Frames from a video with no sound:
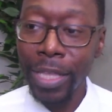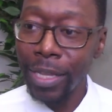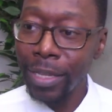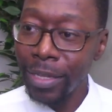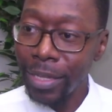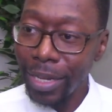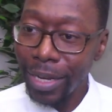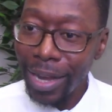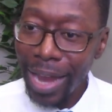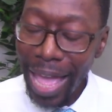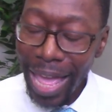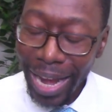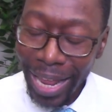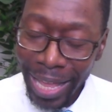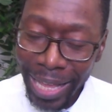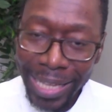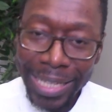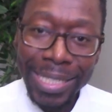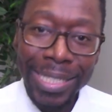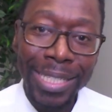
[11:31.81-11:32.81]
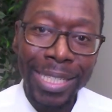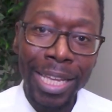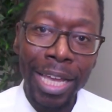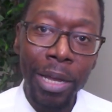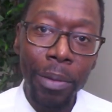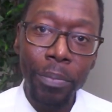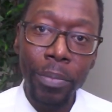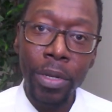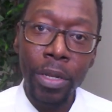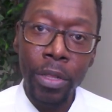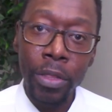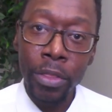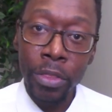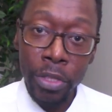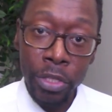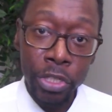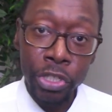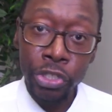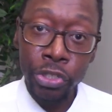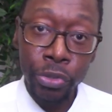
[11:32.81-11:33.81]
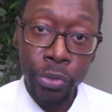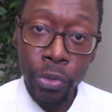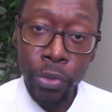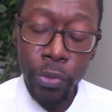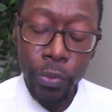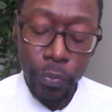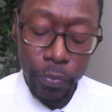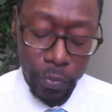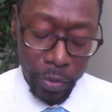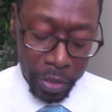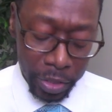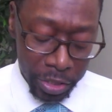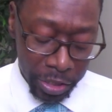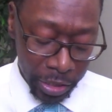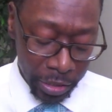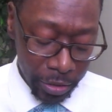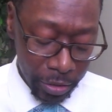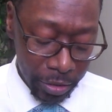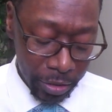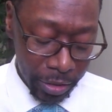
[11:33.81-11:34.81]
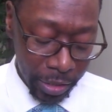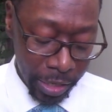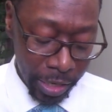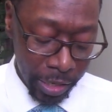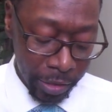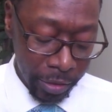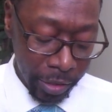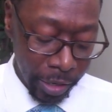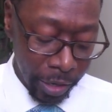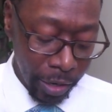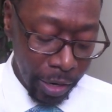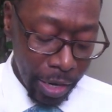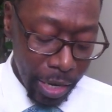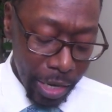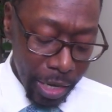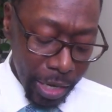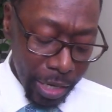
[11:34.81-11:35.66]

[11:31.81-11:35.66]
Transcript: They could not accept the truth, Jesus said there.